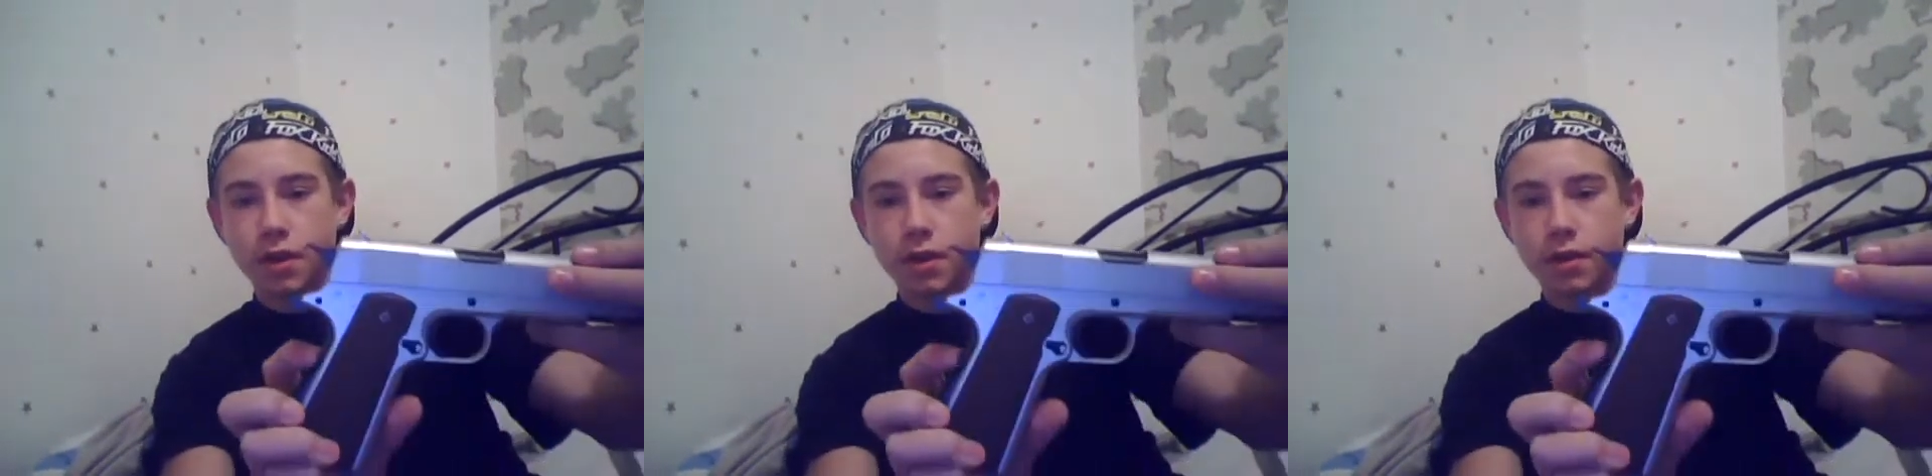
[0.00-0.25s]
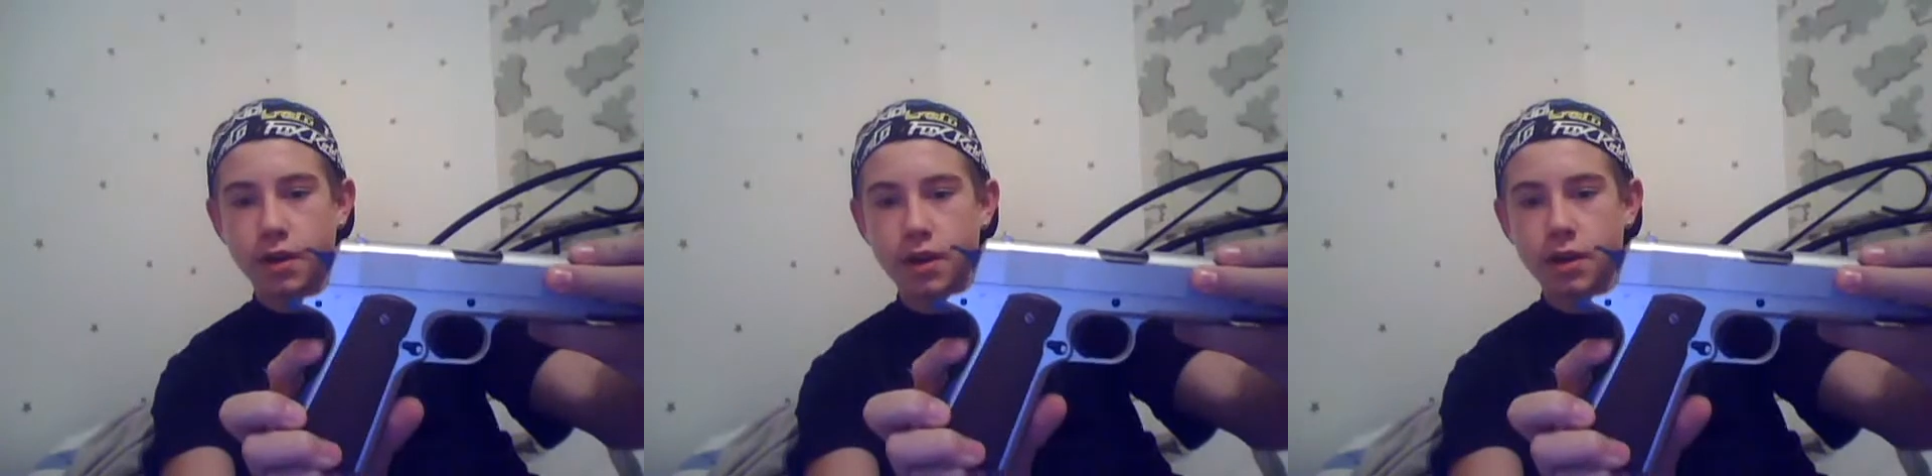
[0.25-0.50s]

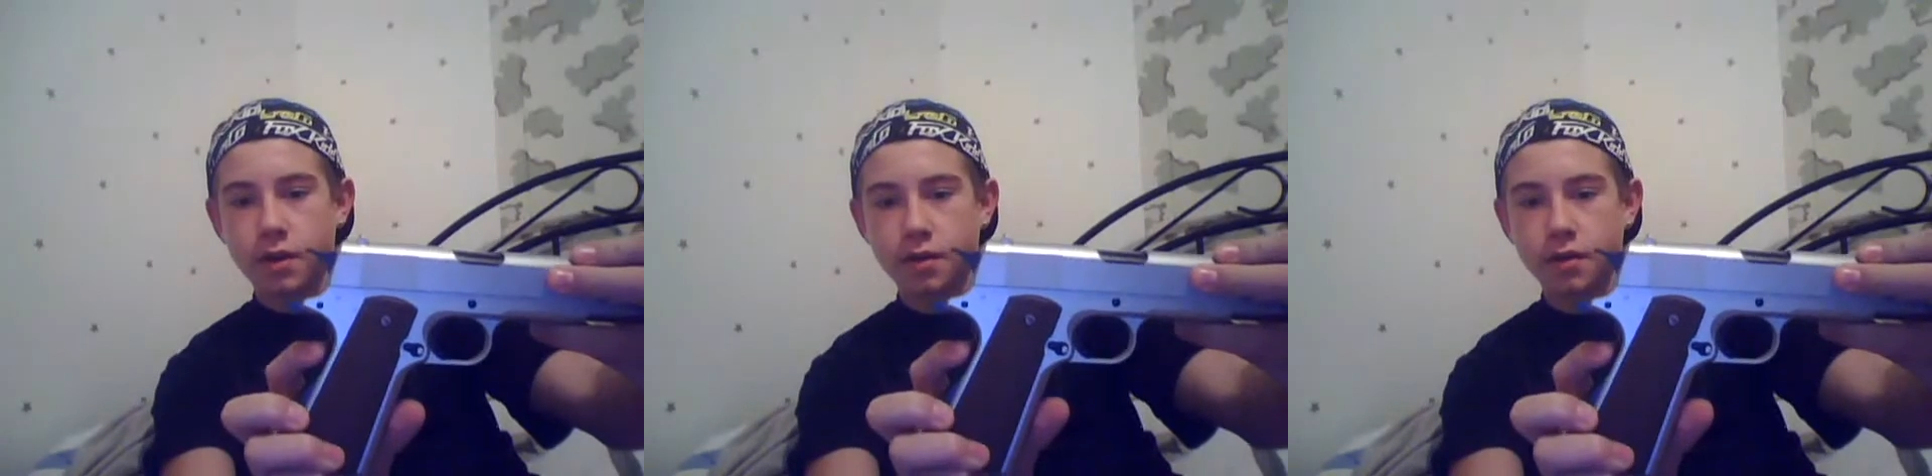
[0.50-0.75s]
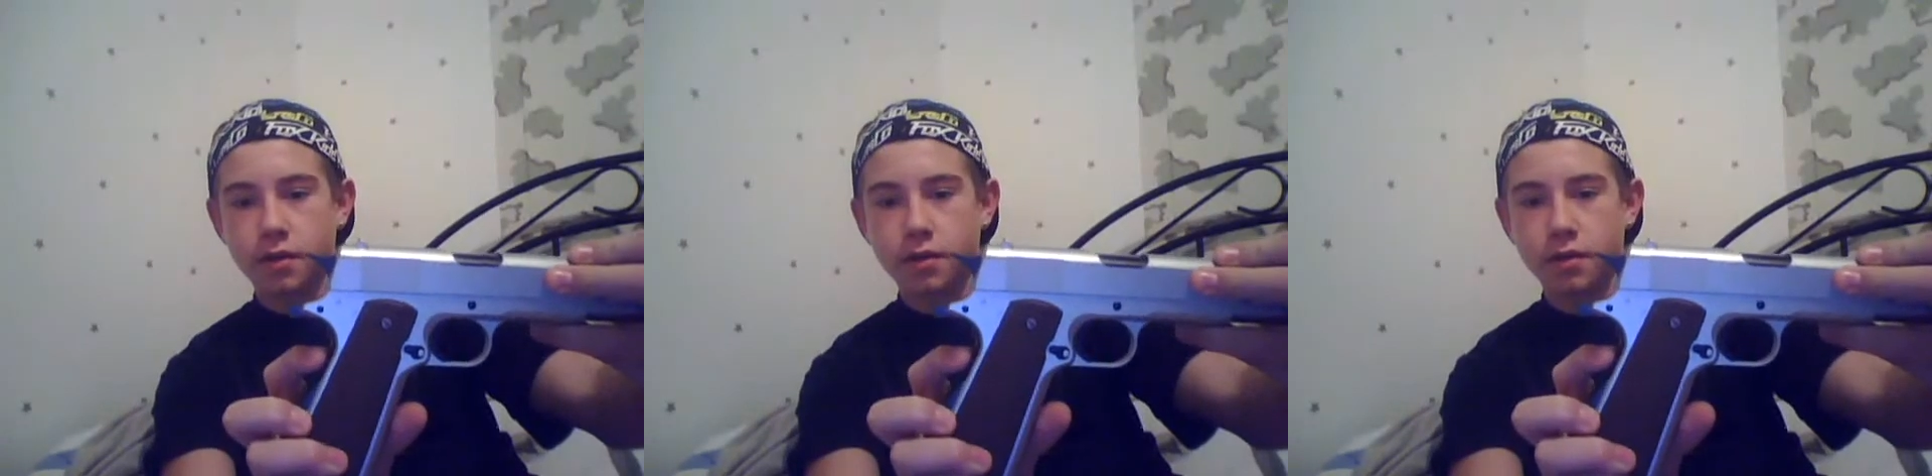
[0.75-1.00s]
guard in here.
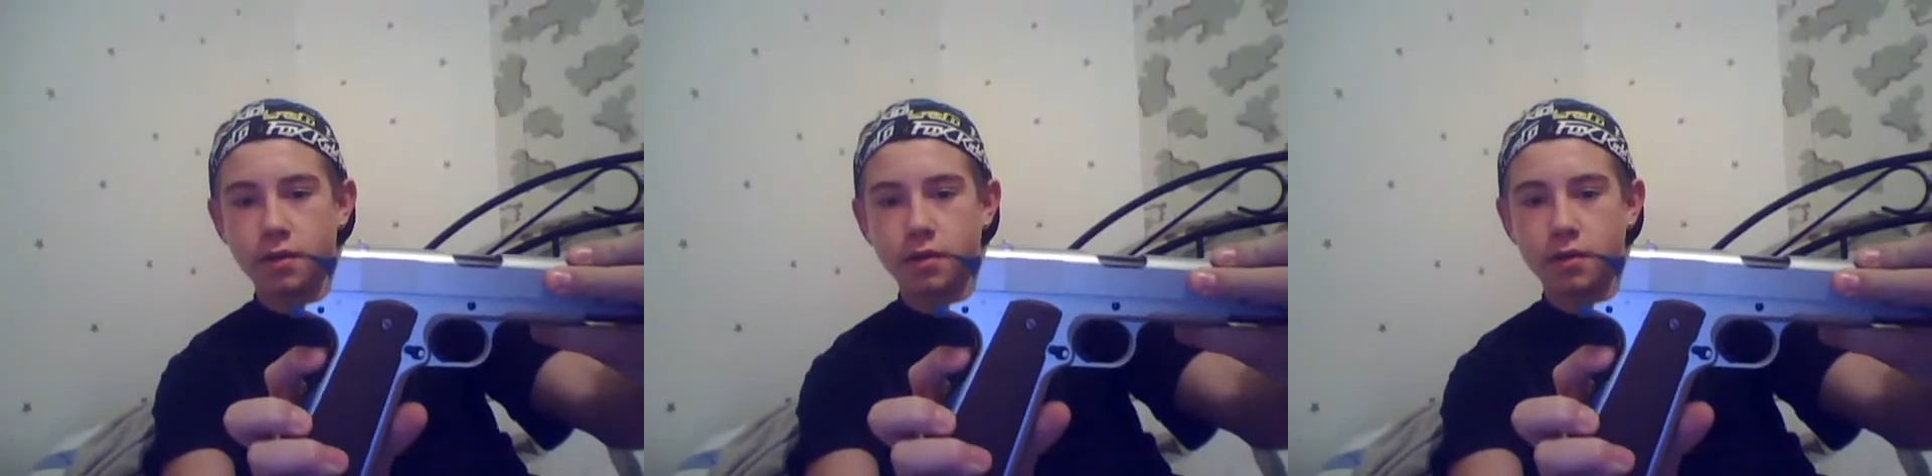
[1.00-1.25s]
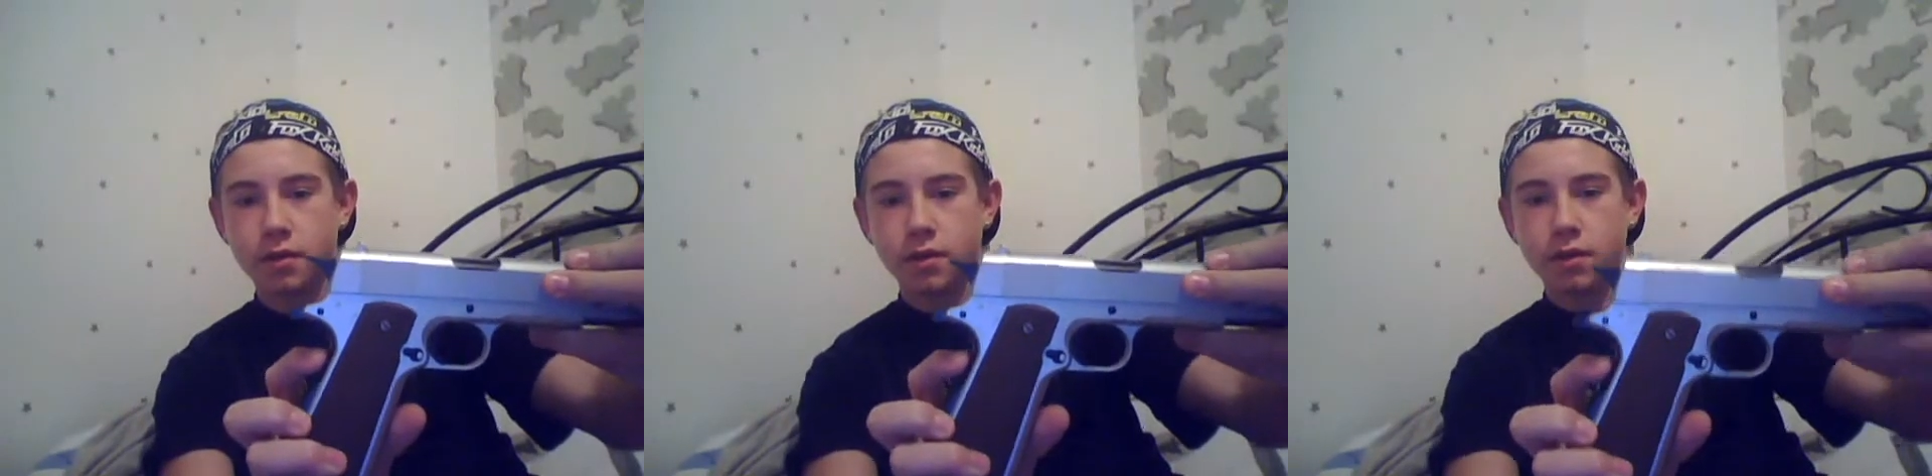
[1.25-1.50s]

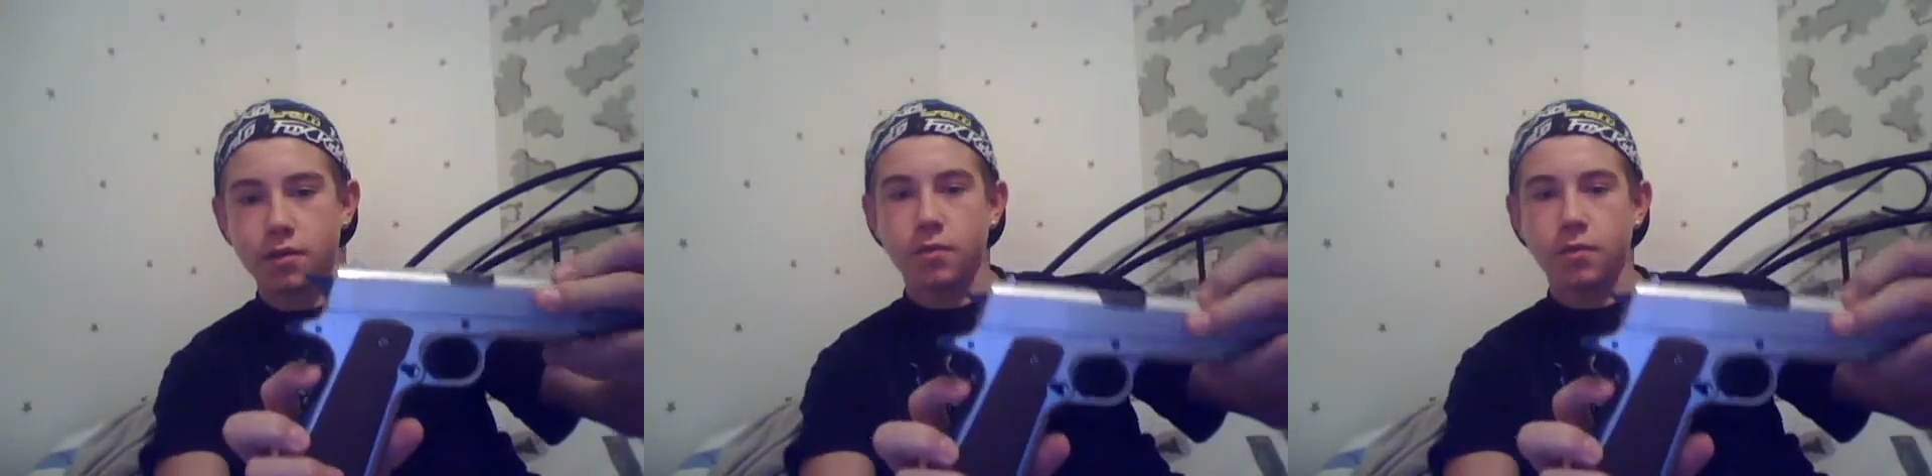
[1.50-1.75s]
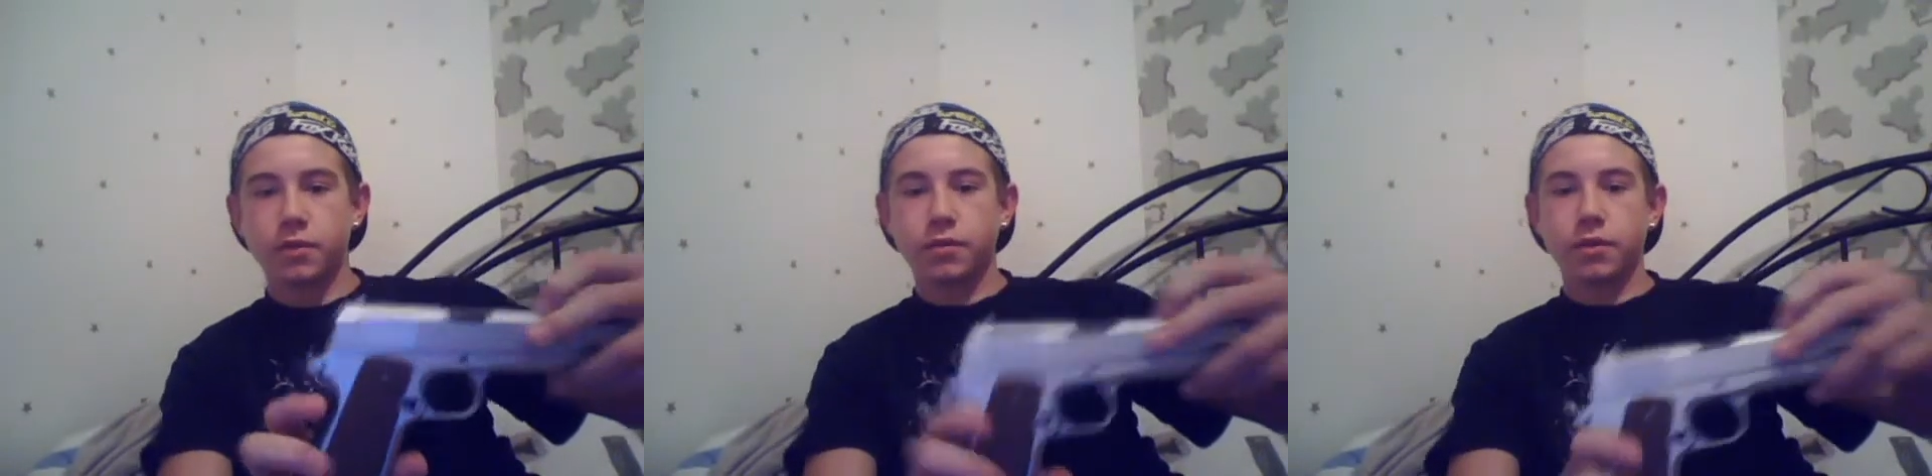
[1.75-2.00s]

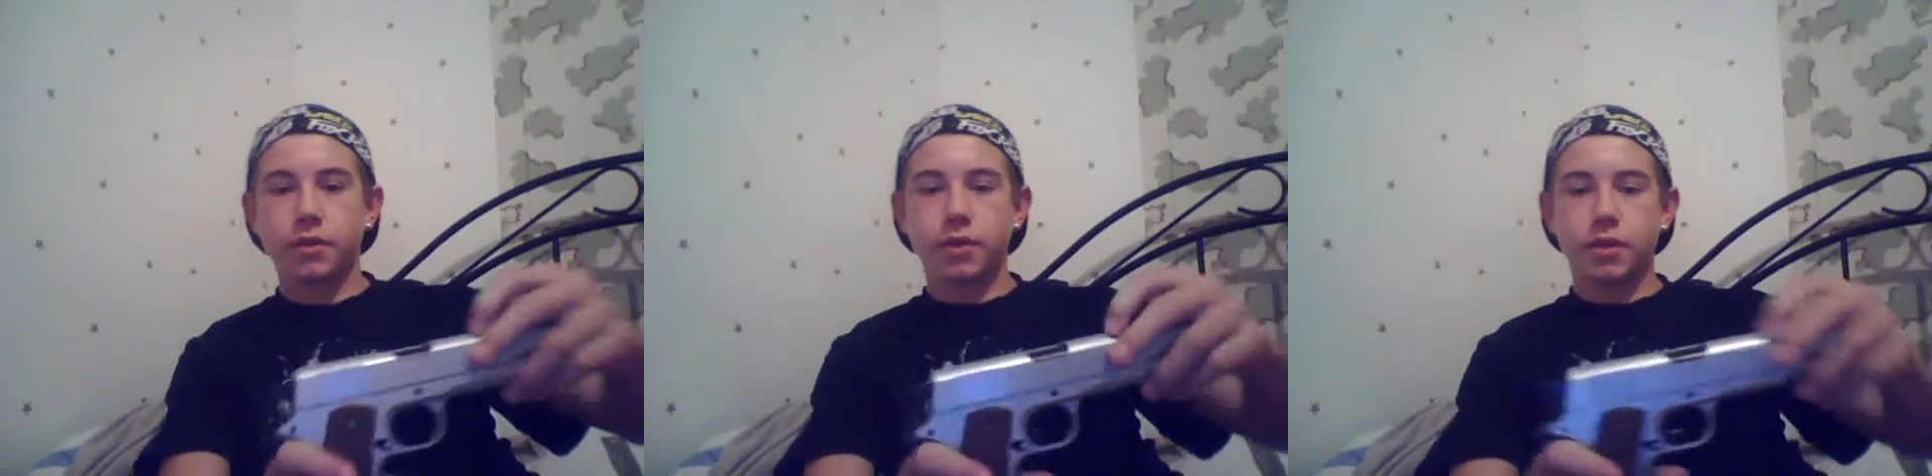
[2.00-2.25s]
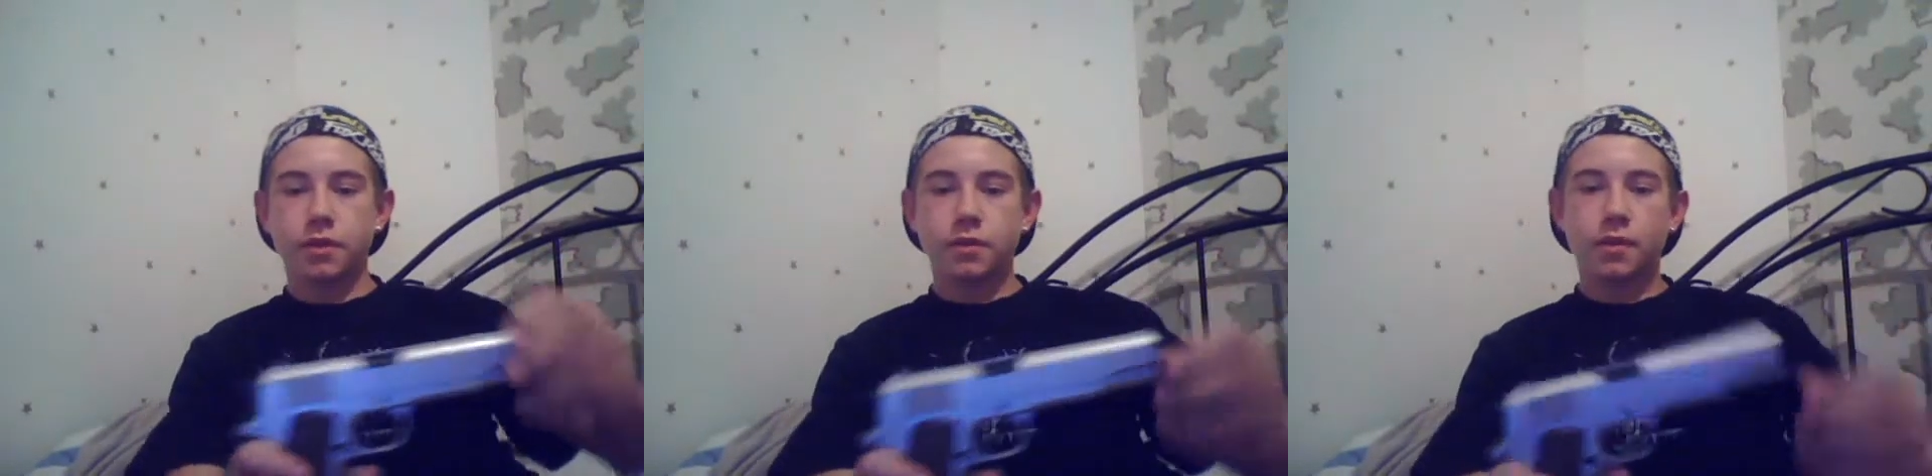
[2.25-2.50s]
Works real
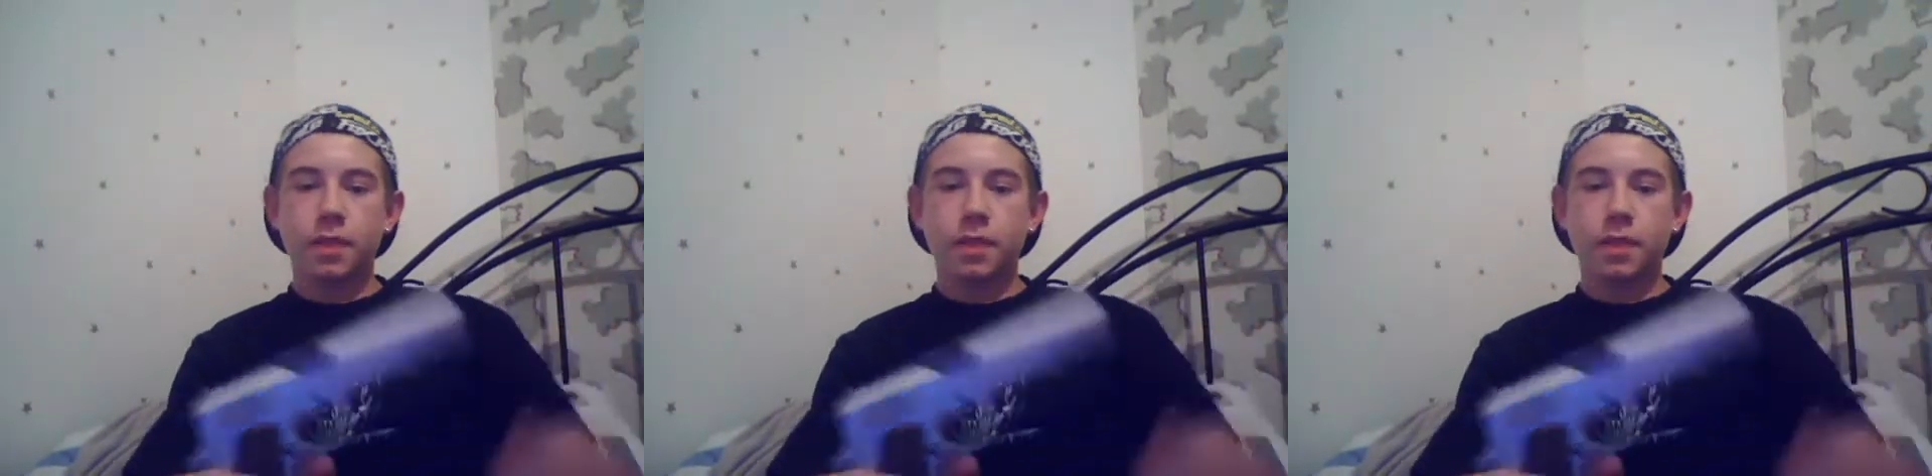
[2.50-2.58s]
good.